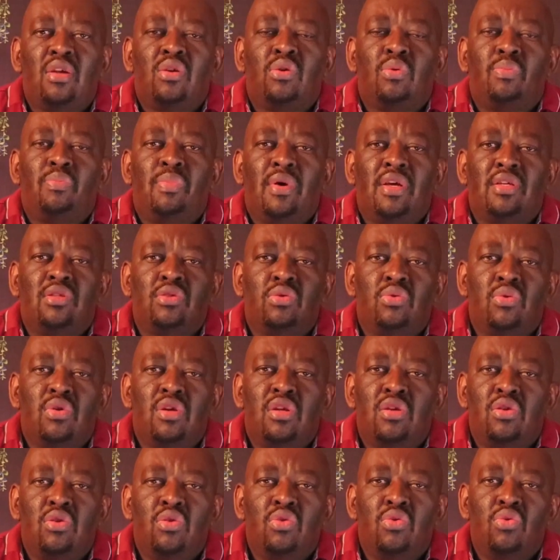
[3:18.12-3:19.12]
to
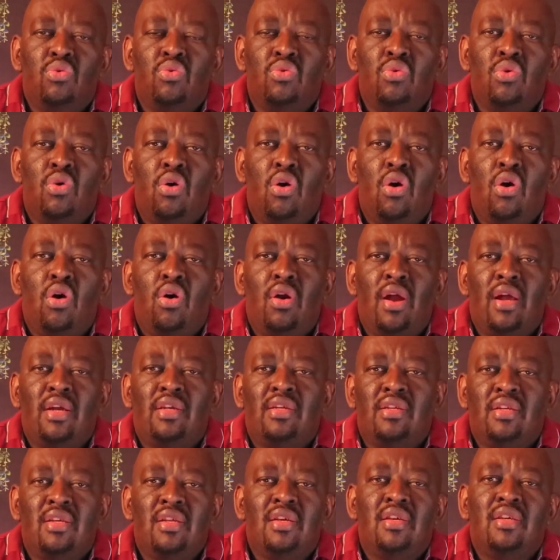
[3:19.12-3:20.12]
persuade you, or
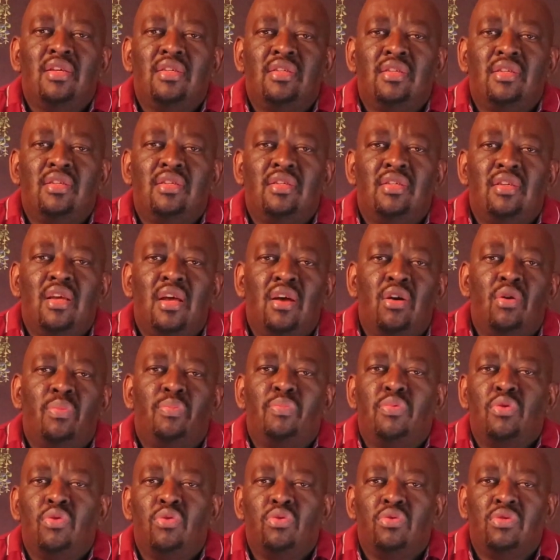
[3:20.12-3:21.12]
at least
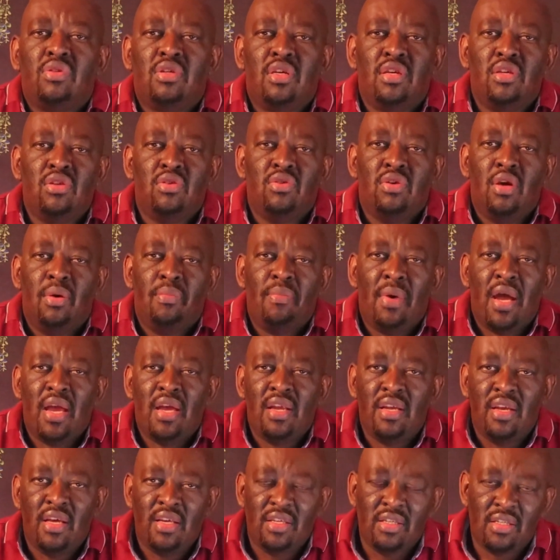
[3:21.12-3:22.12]
help you change your
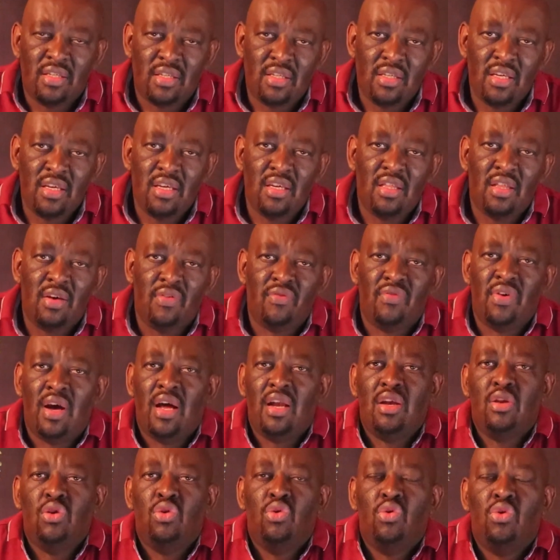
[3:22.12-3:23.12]
mind and see the
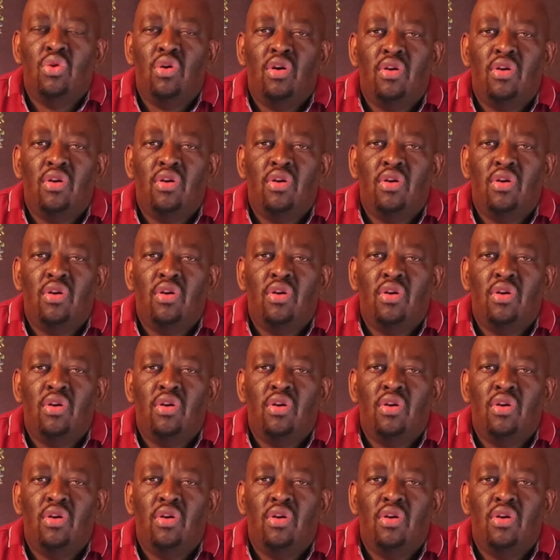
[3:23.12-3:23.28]
value